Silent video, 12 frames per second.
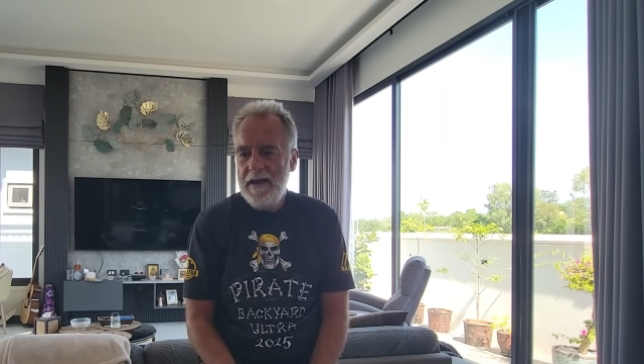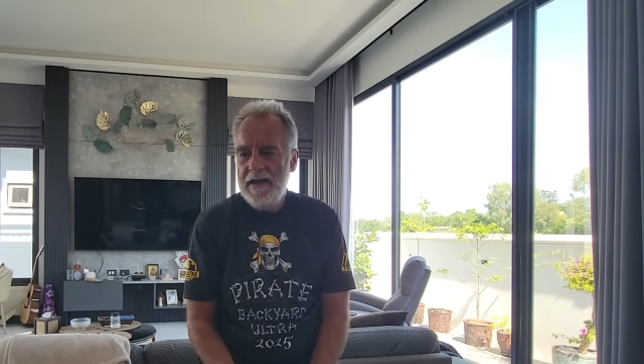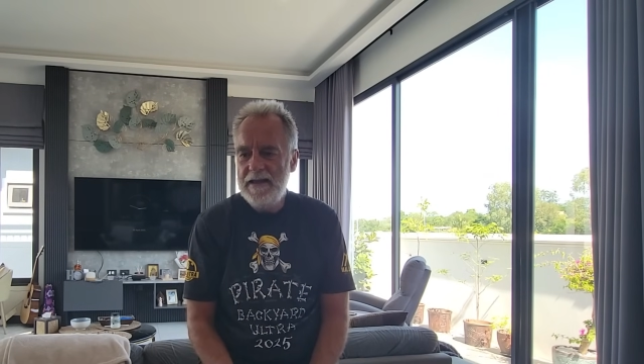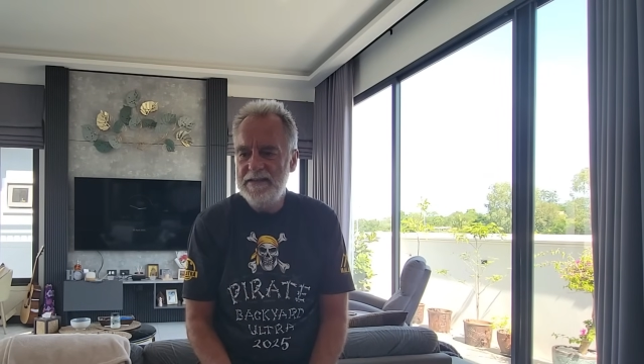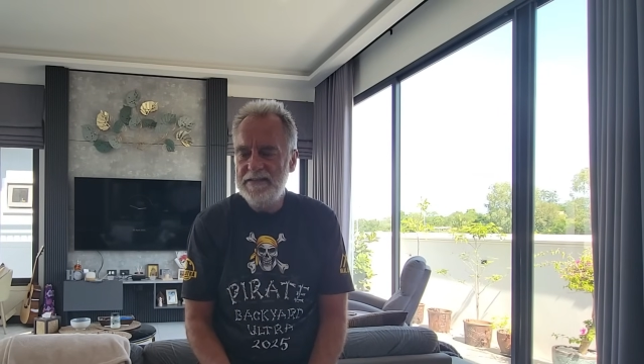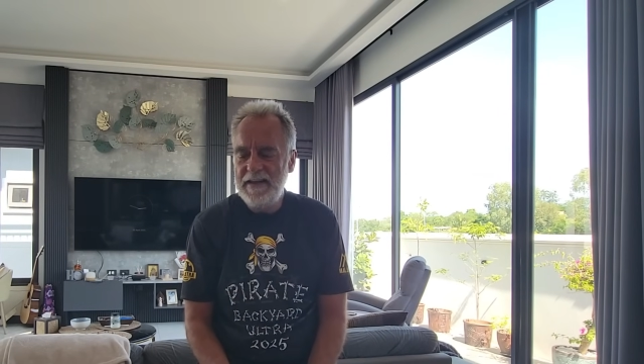
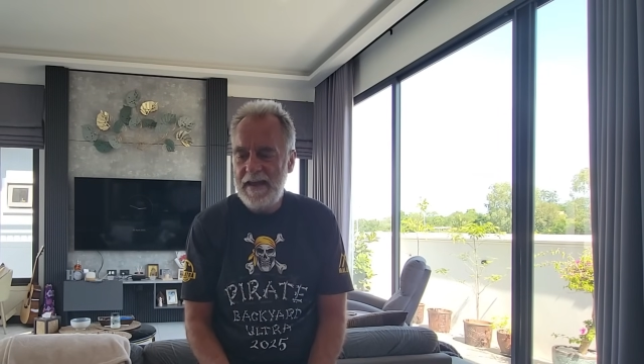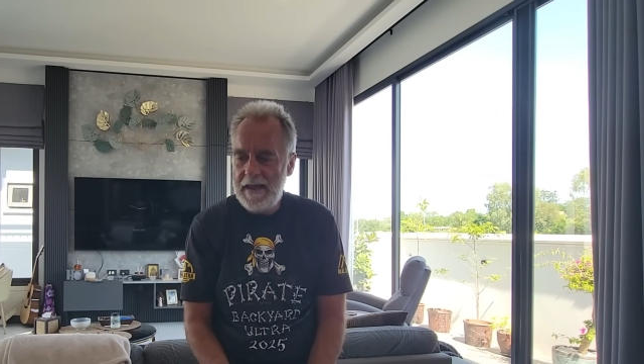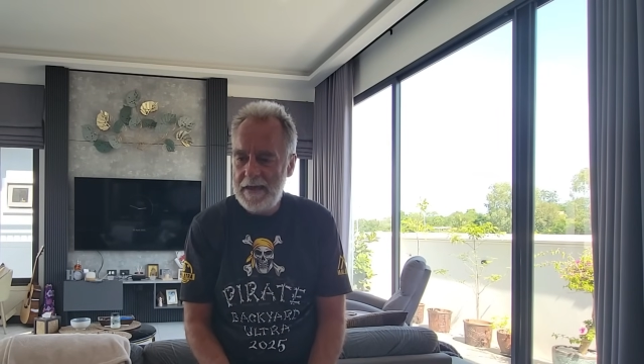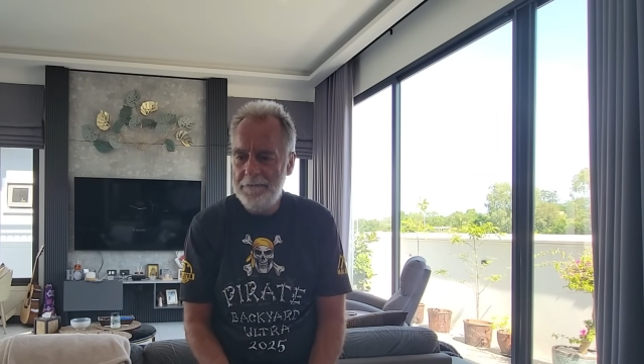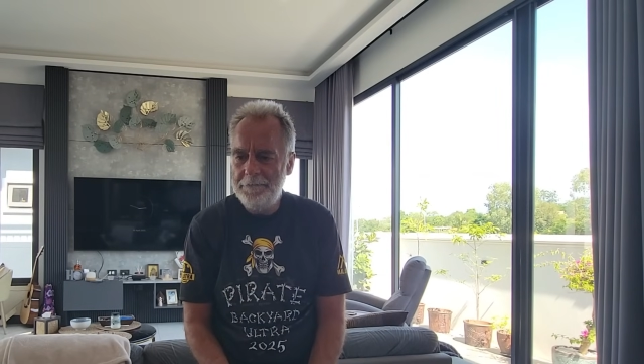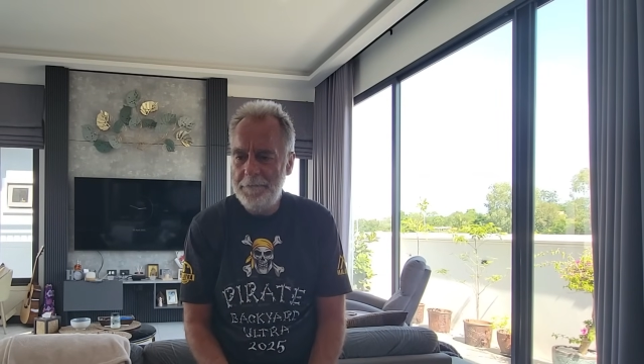is
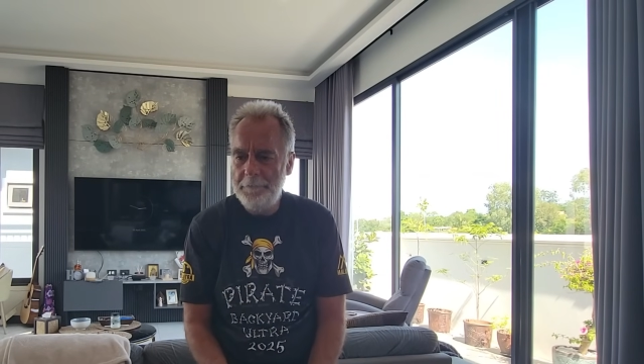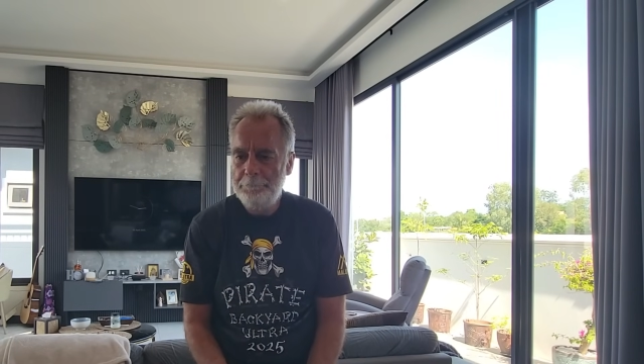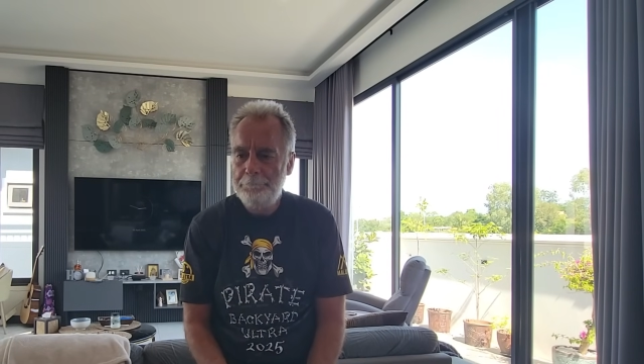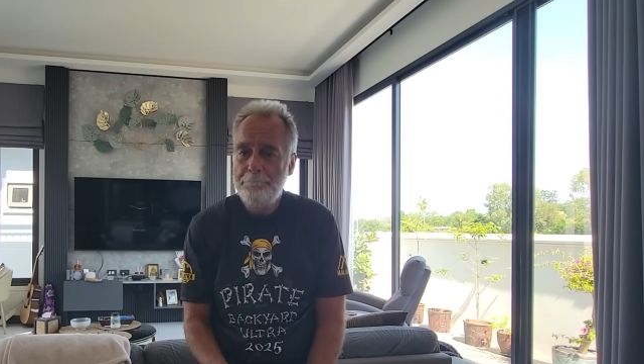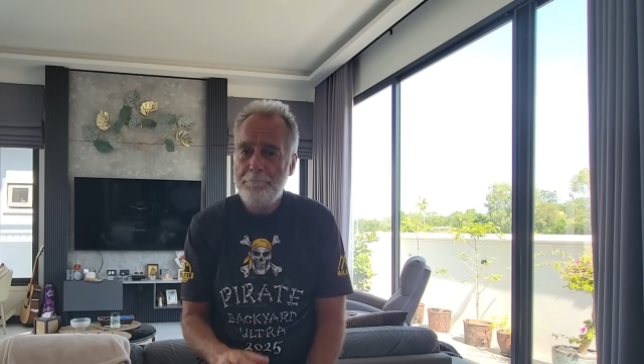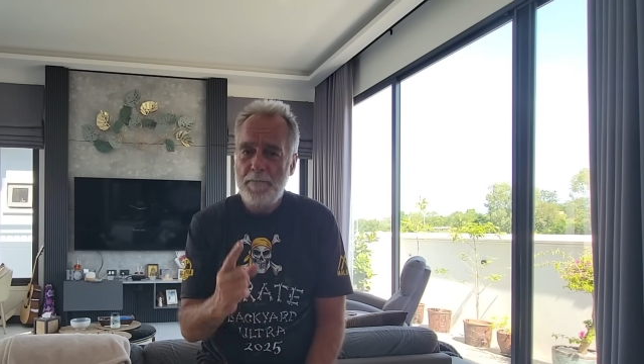if
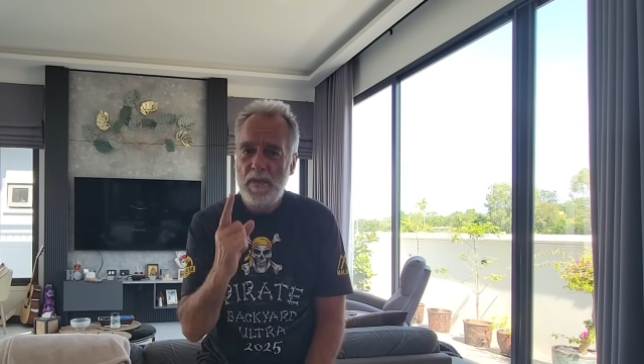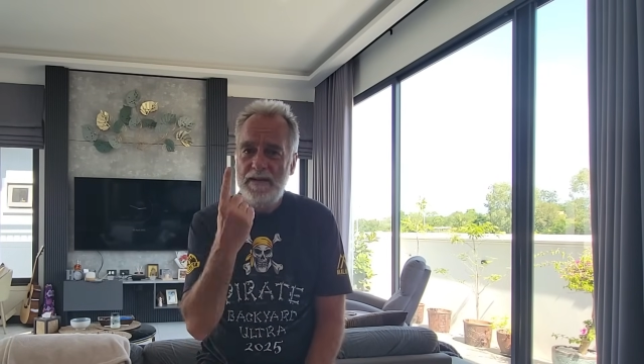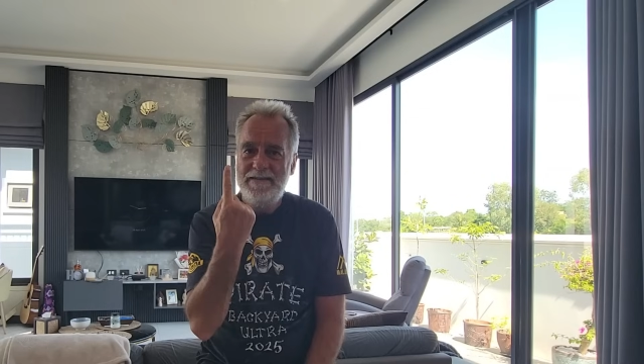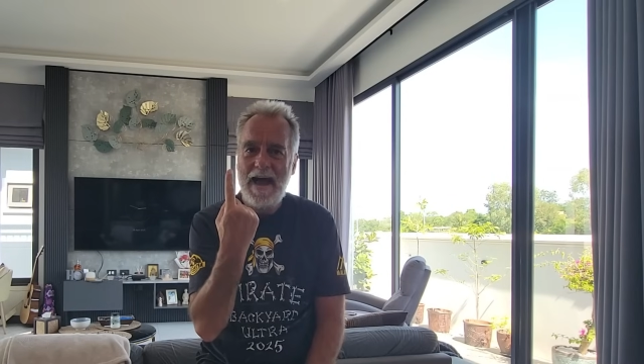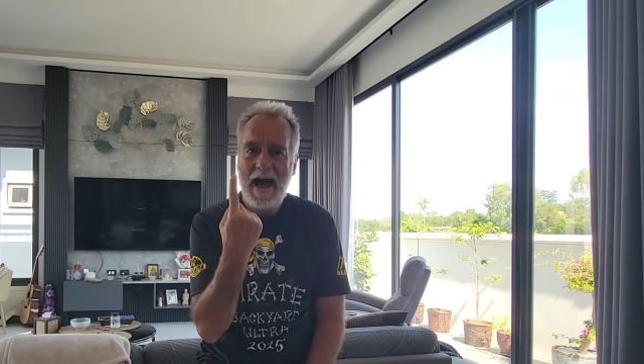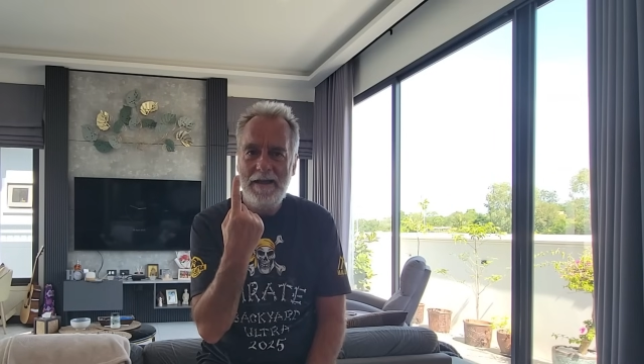
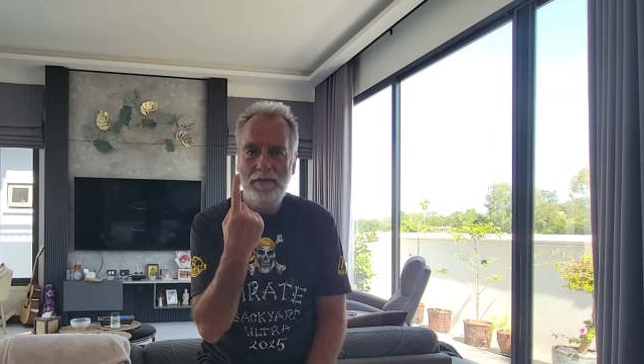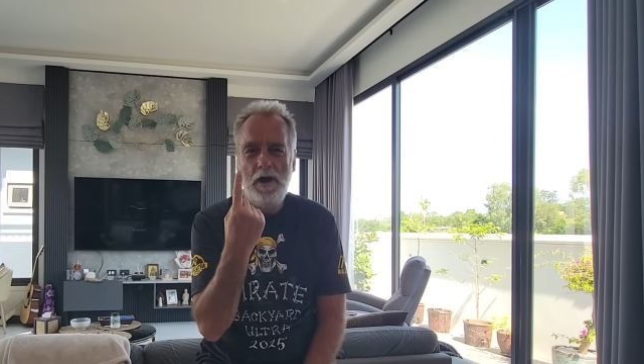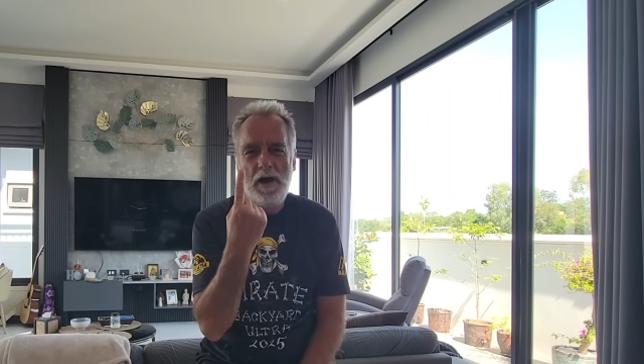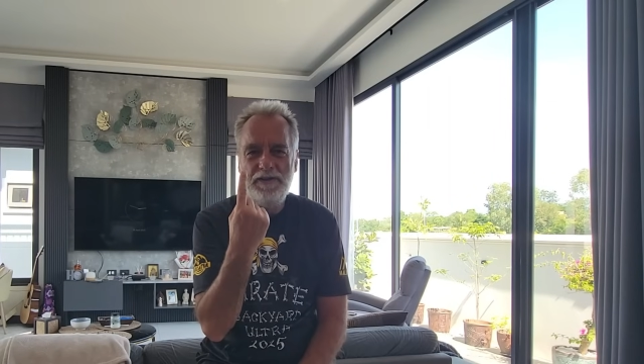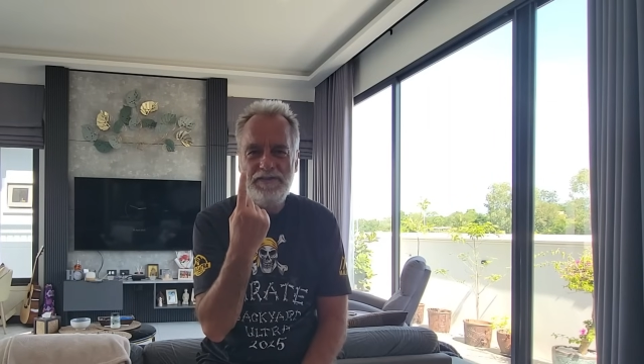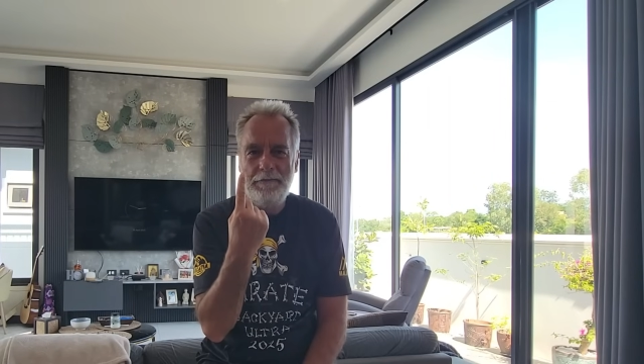Thai
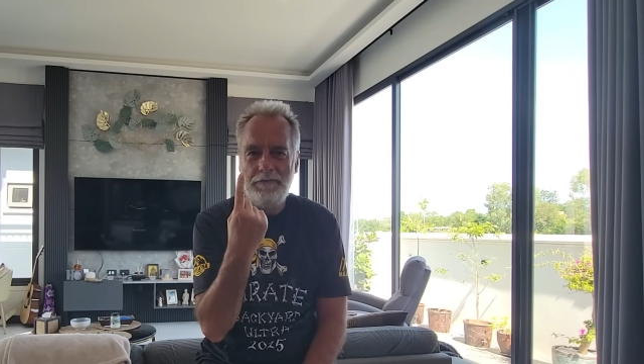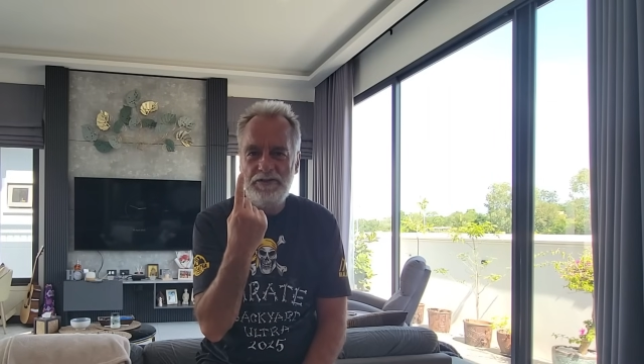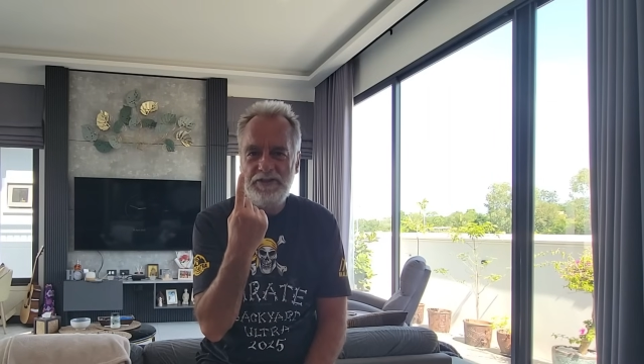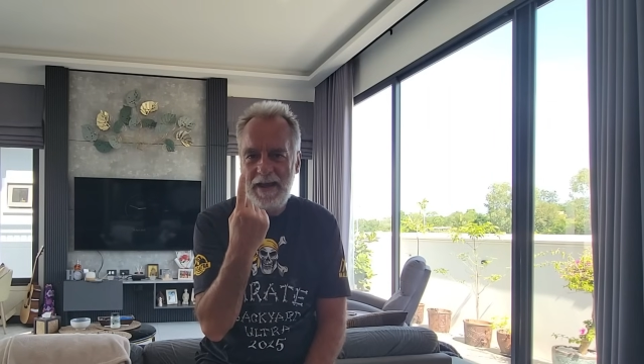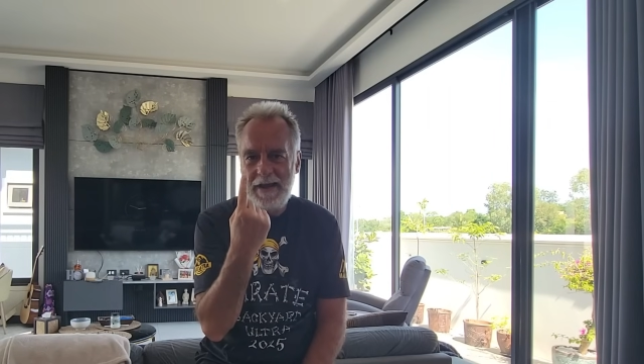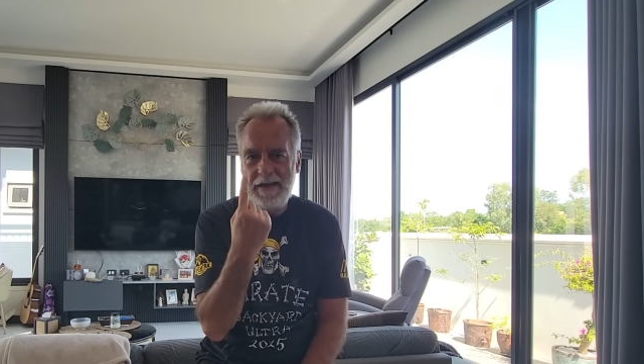laws ever
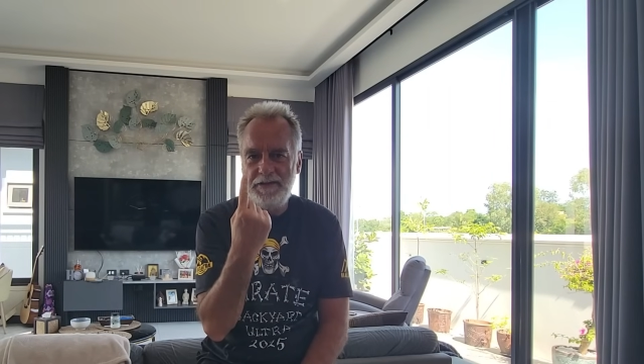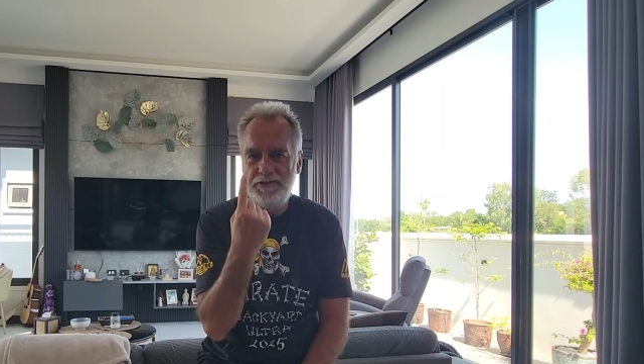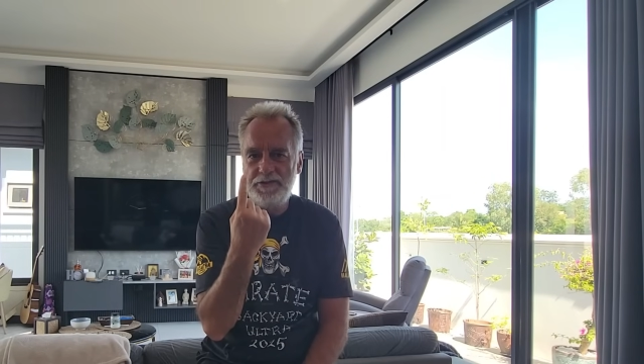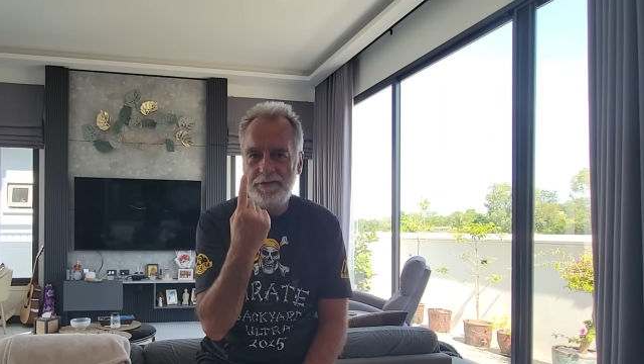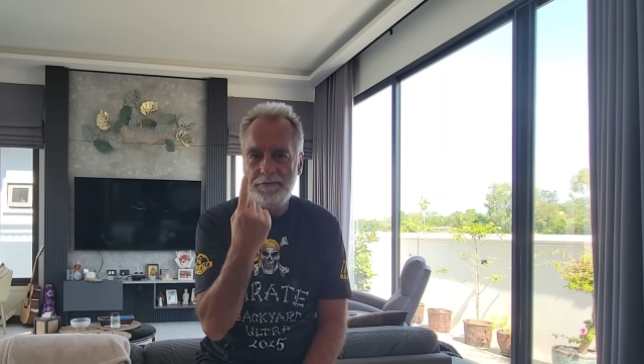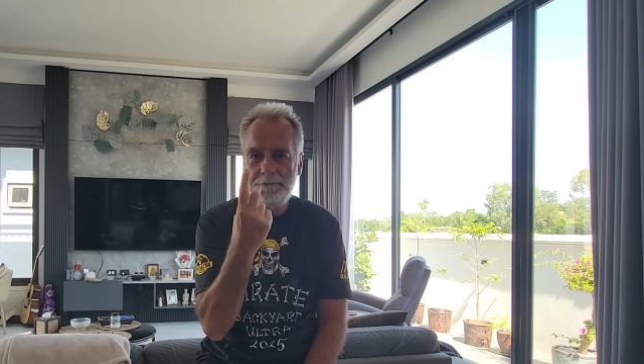changed